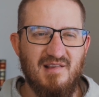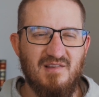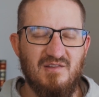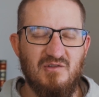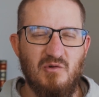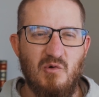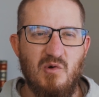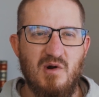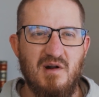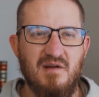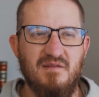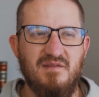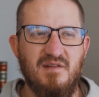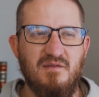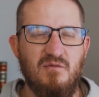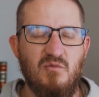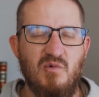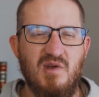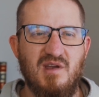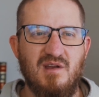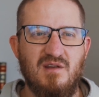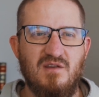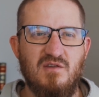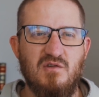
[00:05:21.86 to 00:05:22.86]
and sort of if
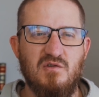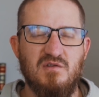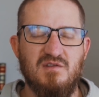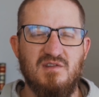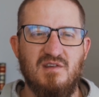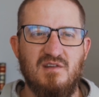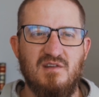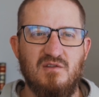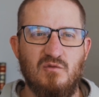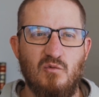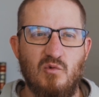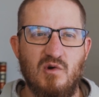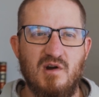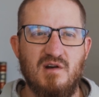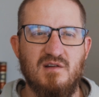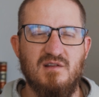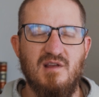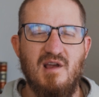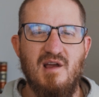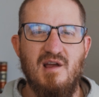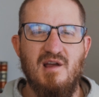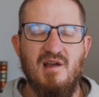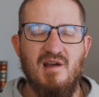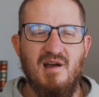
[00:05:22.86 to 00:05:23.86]
we could use these words
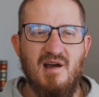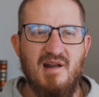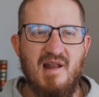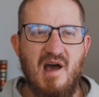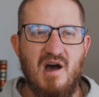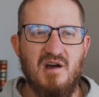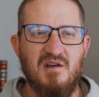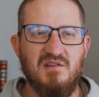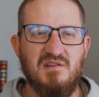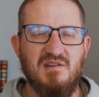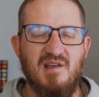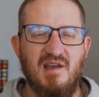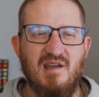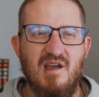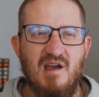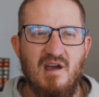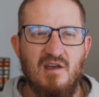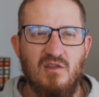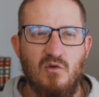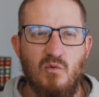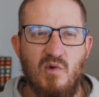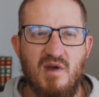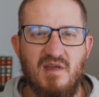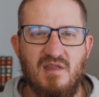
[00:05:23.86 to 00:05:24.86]
analogous like
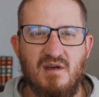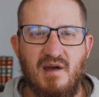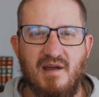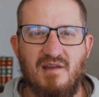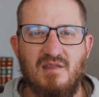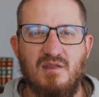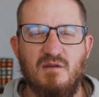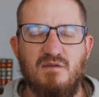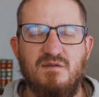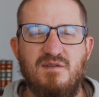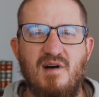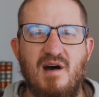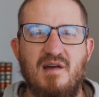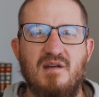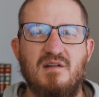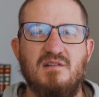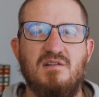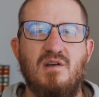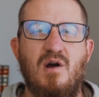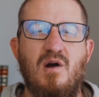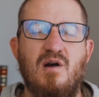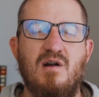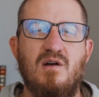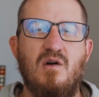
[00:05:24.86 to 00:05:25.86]
the way like the father's
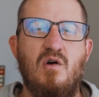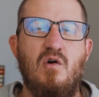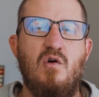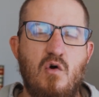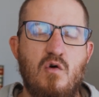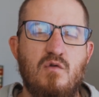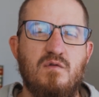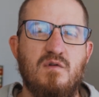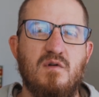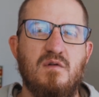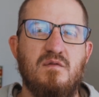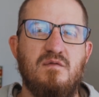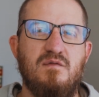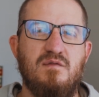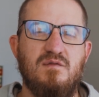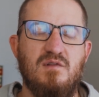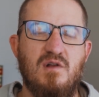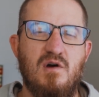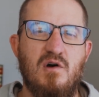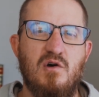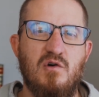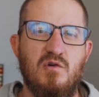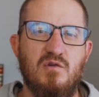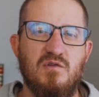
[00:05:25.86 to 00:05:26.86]
heart
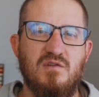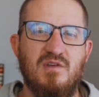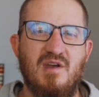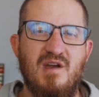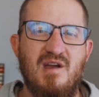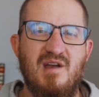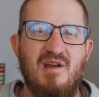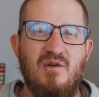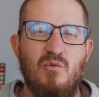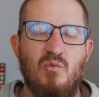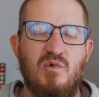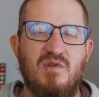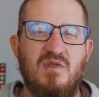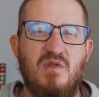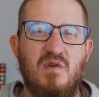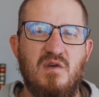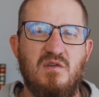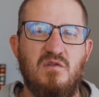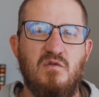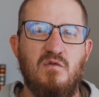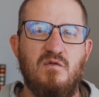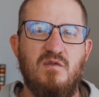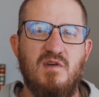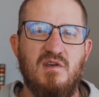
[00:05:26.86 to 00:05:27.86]
overflows with
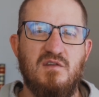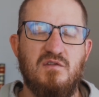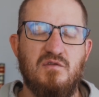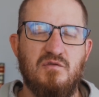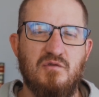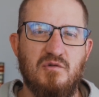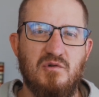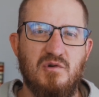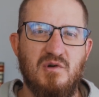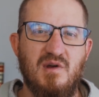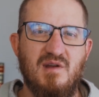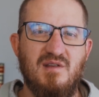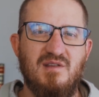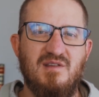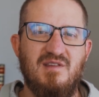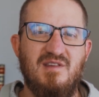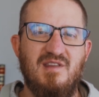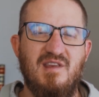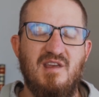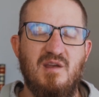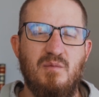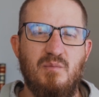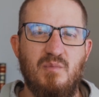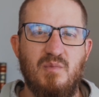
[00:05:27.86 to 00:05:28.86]
this visceral and
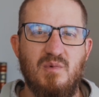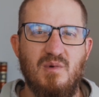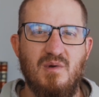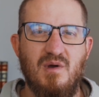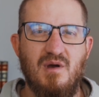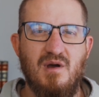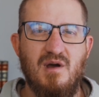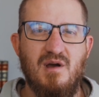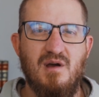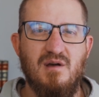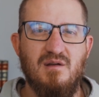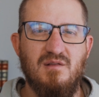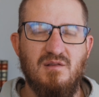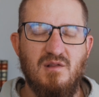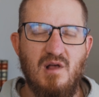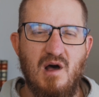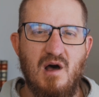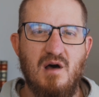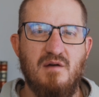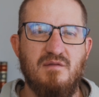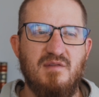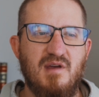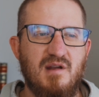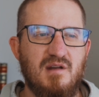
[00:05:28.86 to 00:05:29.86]
deep uh,
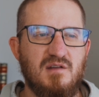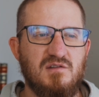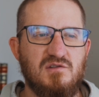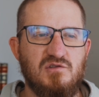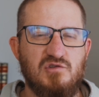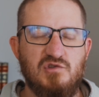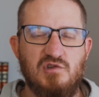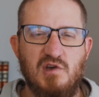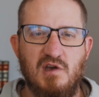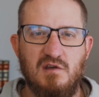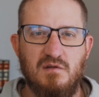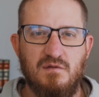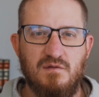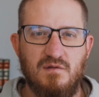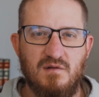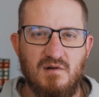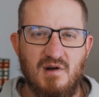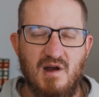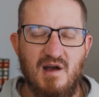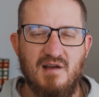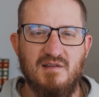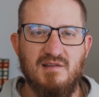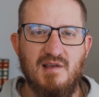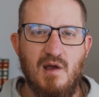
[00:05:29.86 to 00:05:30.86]
love that is just for
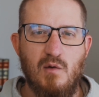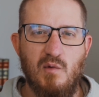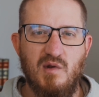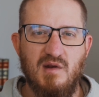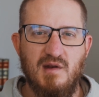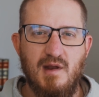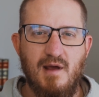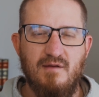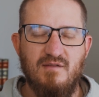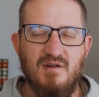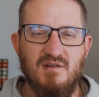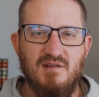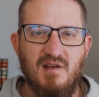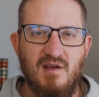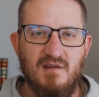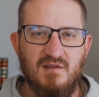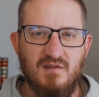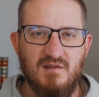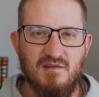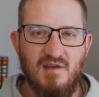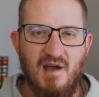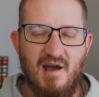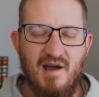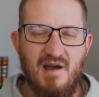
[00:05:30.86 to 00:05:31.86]
us how he never takes
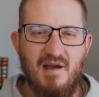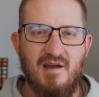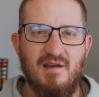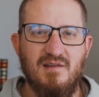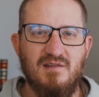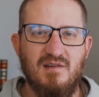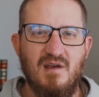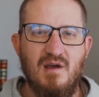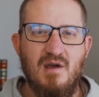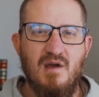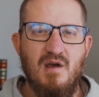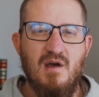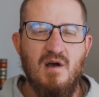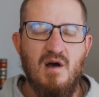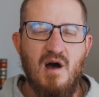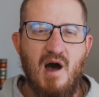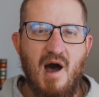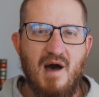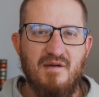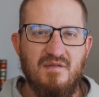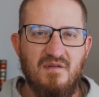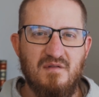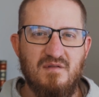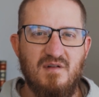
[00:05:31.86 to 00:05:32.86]
his eyes
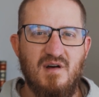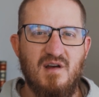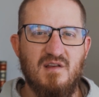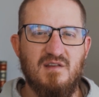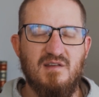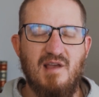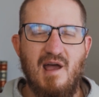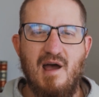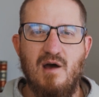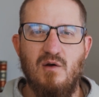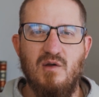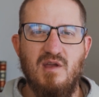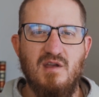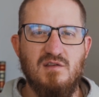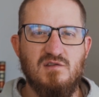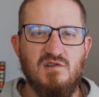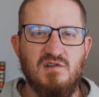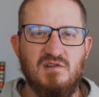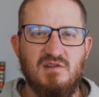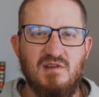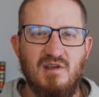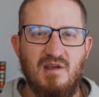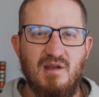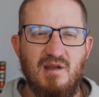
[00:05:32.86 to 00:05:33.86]
off of us, how he
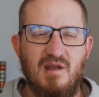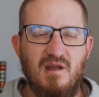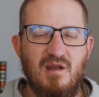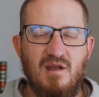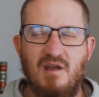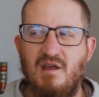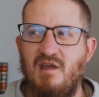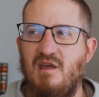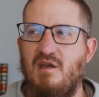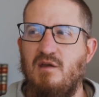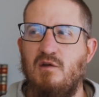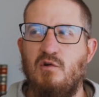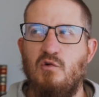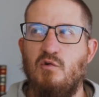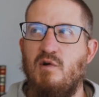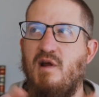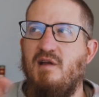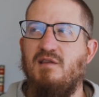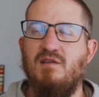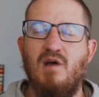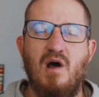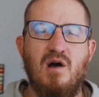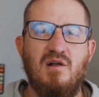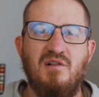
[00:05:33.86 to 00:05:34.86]
just he
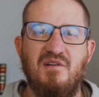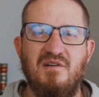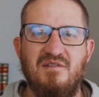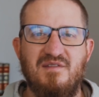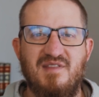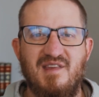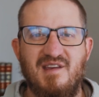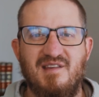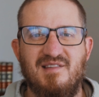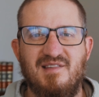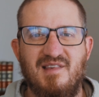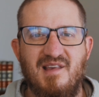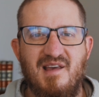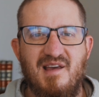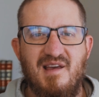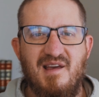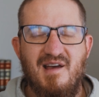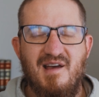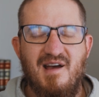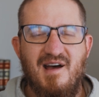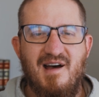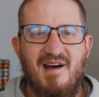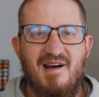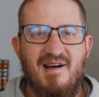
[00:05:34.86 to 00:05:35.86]
creates all of this
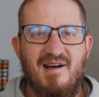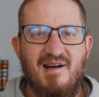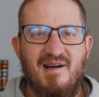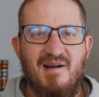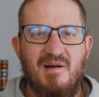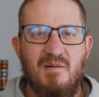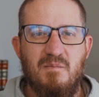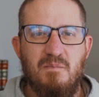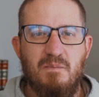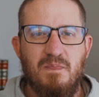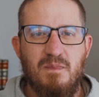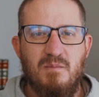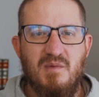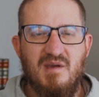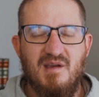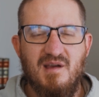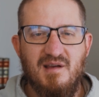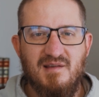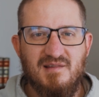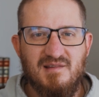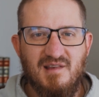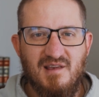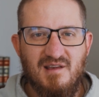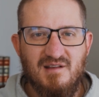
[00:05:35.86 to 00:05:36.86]
uh,
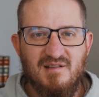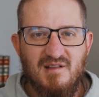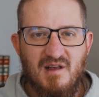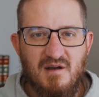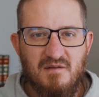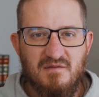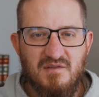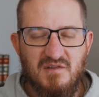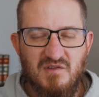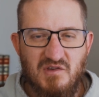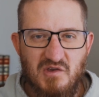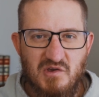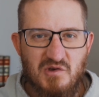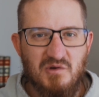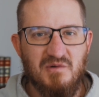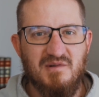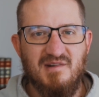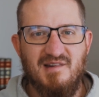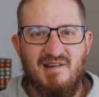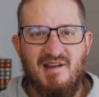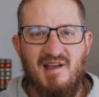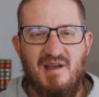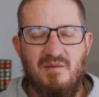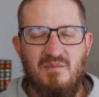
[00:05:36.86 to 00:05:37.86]
because he loves you
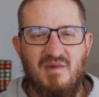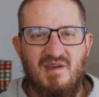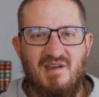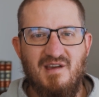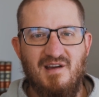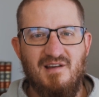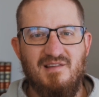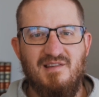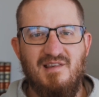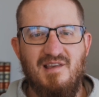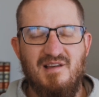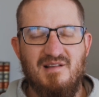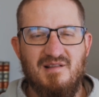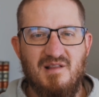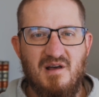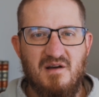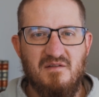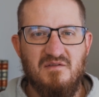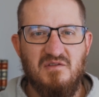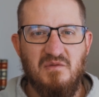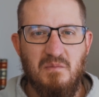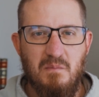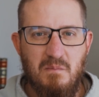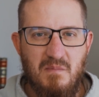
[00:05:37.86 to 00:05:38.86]
and because he
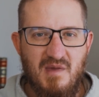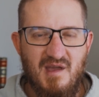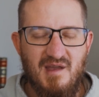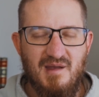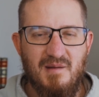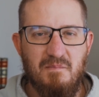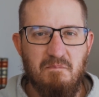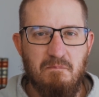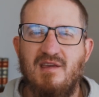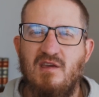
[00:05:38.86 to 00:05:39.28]
loves me.